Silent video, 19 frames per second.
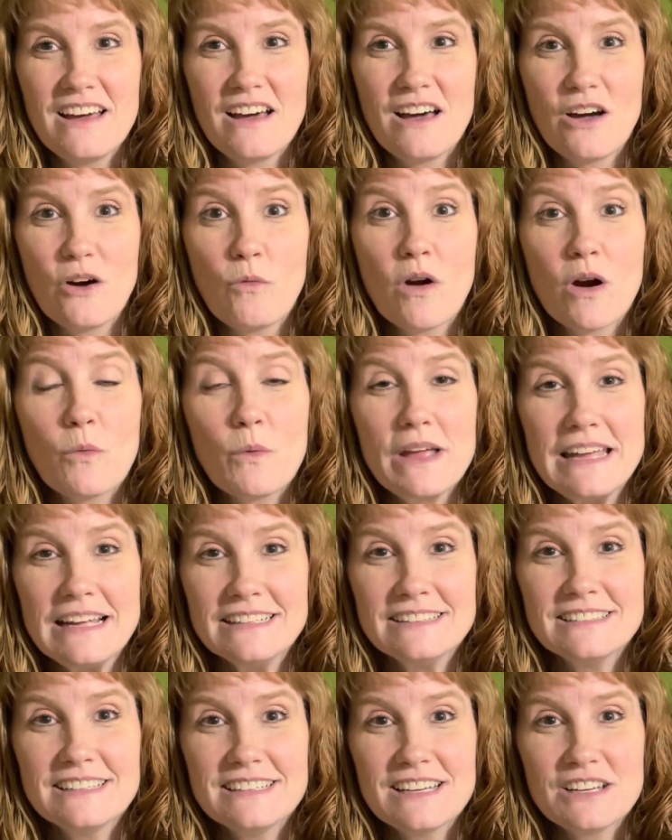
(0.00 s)
where we
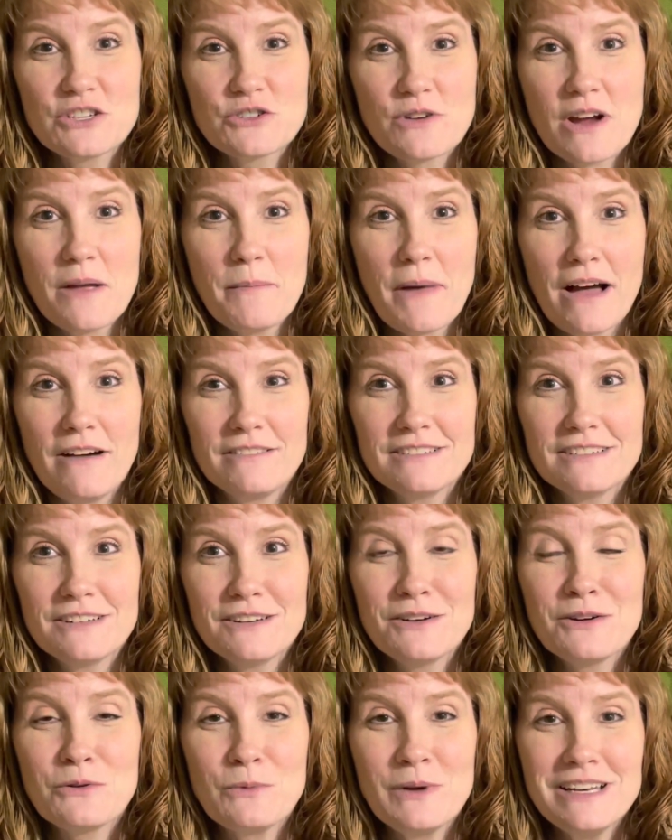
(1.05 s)
ended at Trey
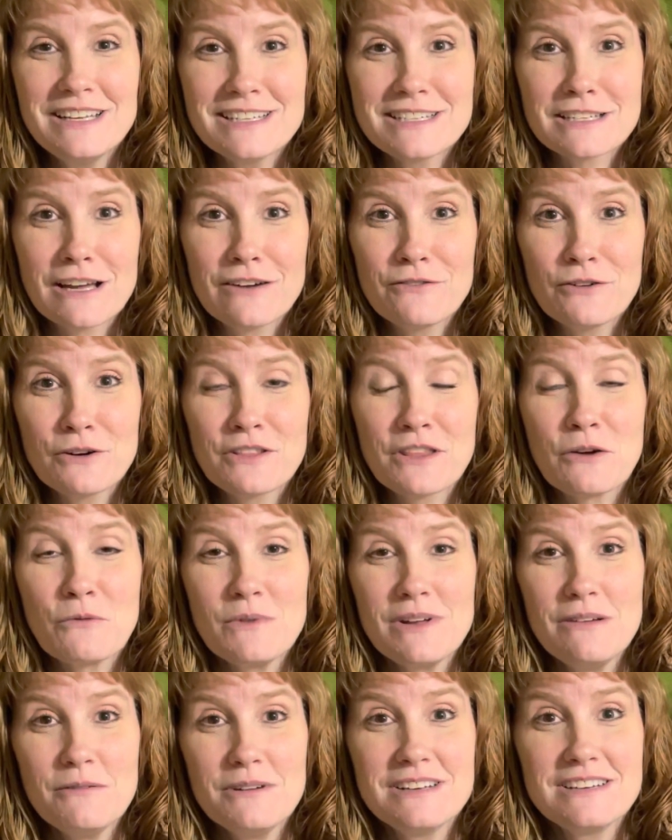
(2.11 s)
Mountain, we discovered that
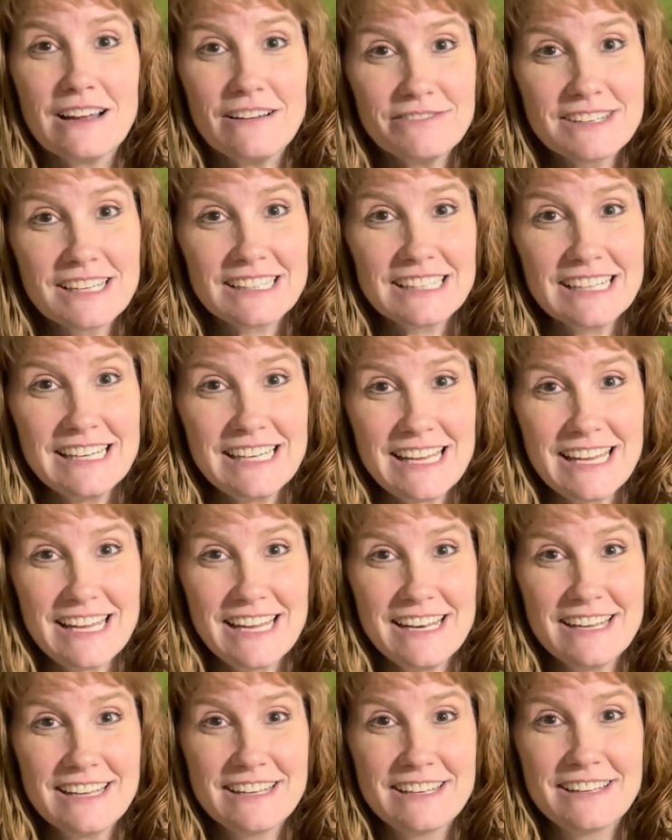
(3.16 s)
we would definitely
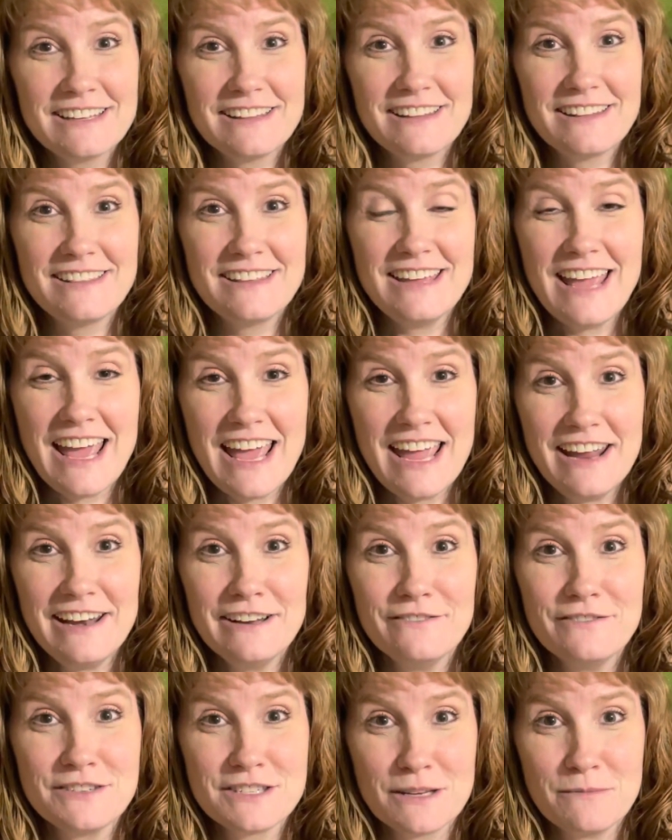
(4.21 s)
need the aid
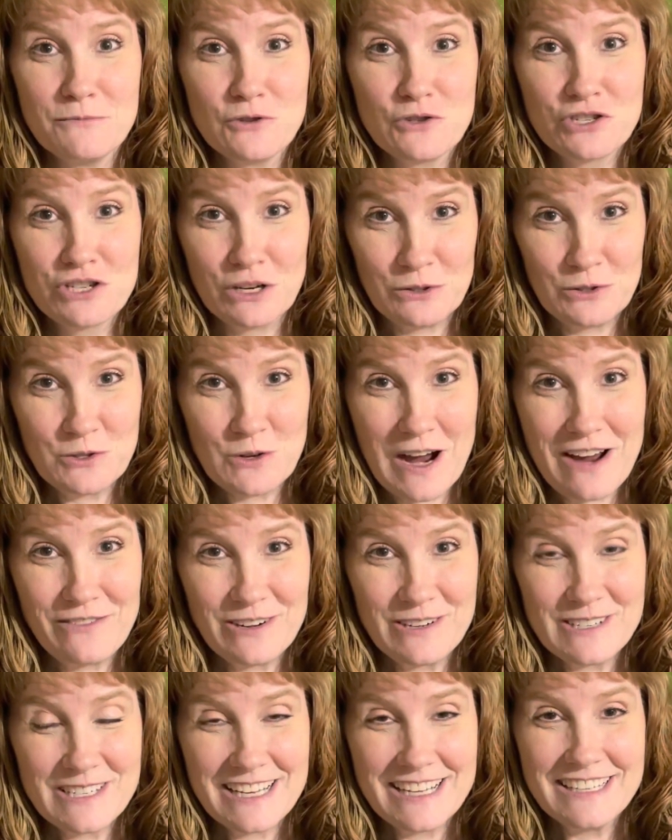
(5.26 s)
of some shuttle
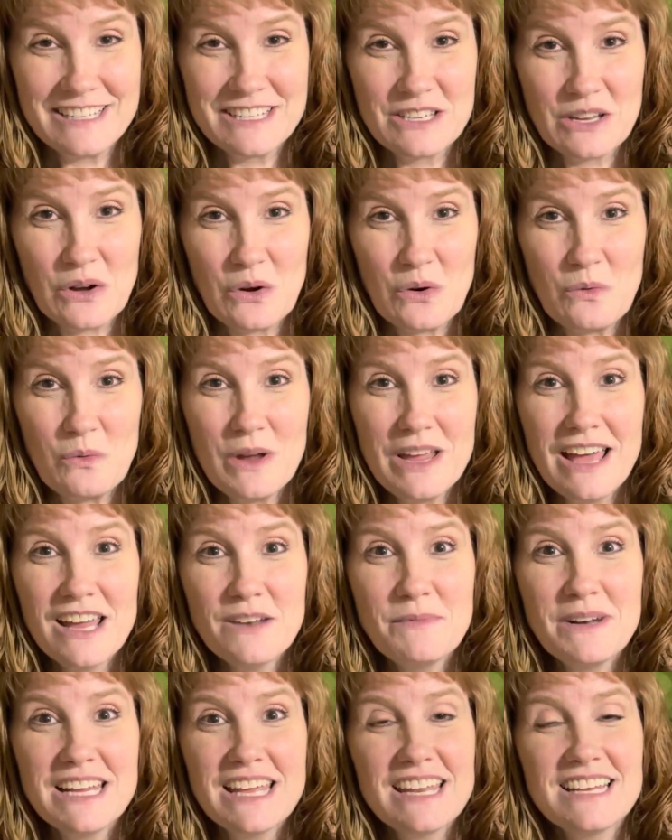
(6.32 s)
drivers. And so we had
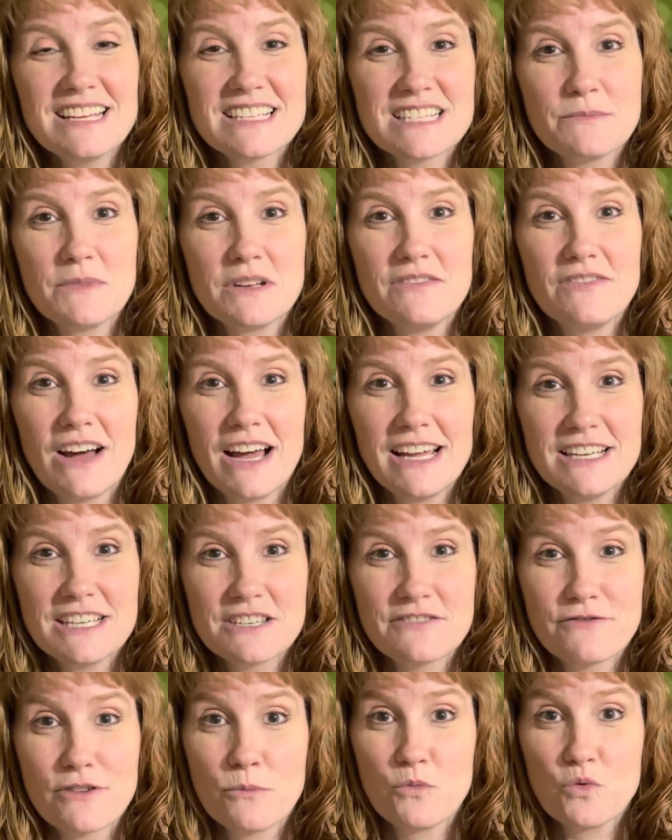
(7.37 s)
been getting some advice
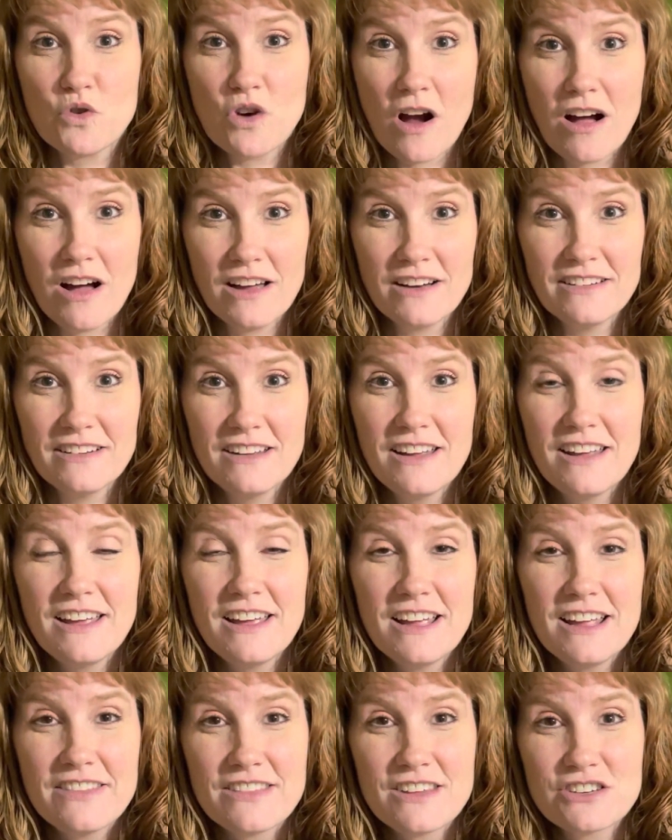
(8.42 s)
from Ron,
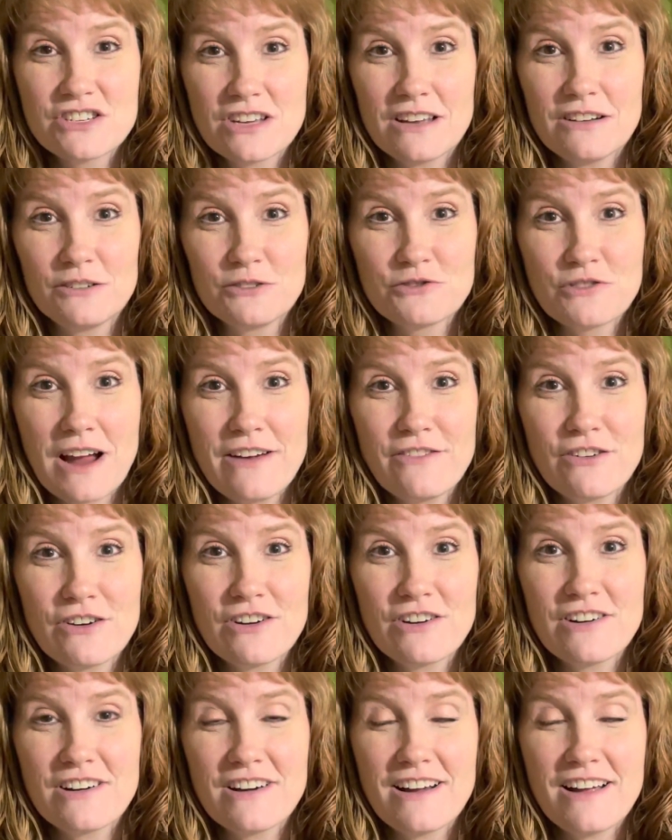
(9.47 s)
the shuttle
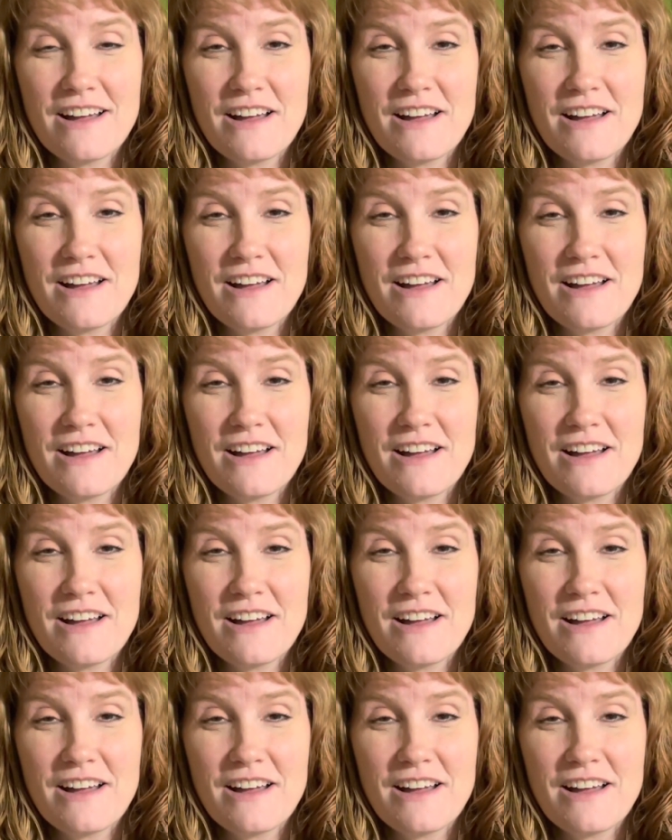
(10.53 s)
driver,